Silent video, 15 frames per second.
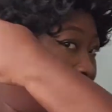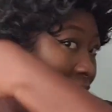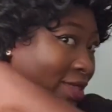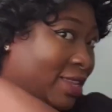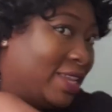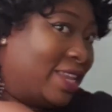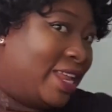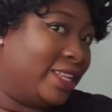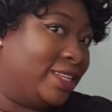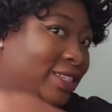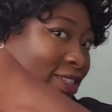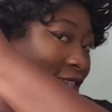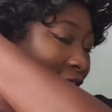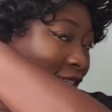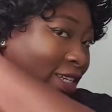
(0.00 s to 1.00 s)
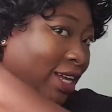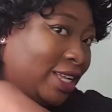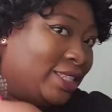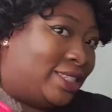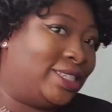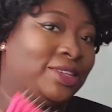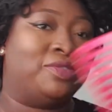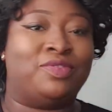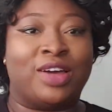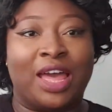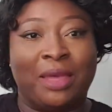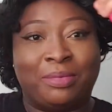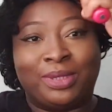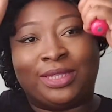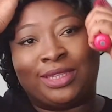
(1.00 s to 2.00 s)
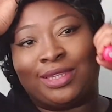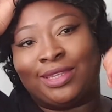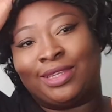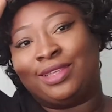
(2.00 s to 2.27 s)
you get like the church auntie vibes.